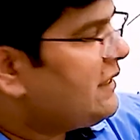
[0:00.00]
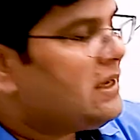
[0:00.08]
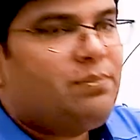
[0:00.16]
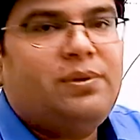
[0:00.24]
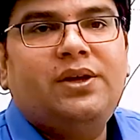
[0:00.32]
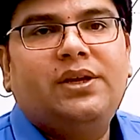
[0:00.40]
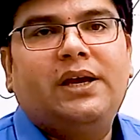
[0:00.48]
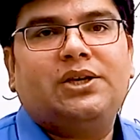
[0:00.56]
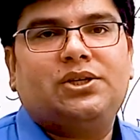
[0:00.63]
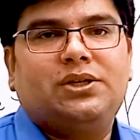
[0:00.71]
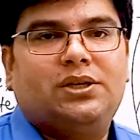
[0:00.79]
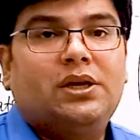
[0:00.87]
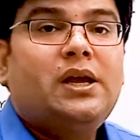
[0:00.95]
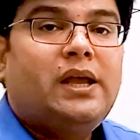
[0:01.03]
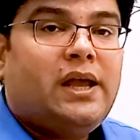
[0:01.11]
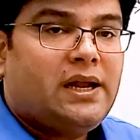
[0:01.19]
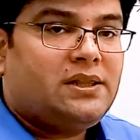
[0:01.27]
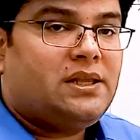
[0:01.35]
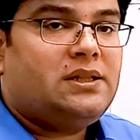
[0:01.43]
and coupling reaction,
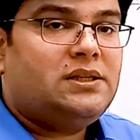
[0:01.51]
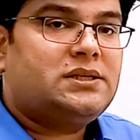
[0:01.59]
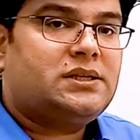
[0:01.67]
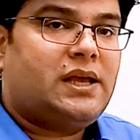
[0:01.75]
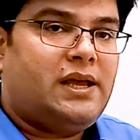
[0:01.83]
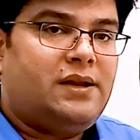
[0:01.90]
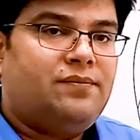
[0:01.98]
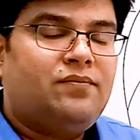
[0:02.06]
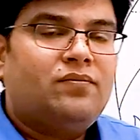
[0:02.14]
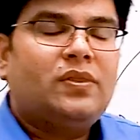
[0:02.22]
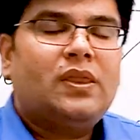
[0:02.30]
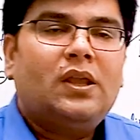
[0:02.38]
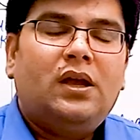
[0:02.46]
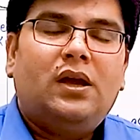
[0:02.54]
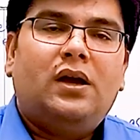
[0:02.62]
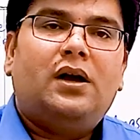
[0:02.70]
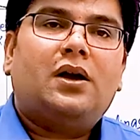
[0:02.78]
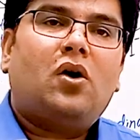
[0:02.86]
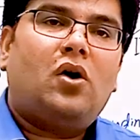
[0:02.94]
and that this can
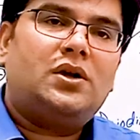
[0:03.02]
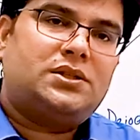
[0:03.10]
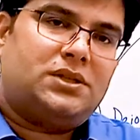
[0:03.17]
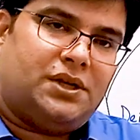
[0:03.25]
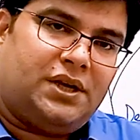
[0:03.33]
cause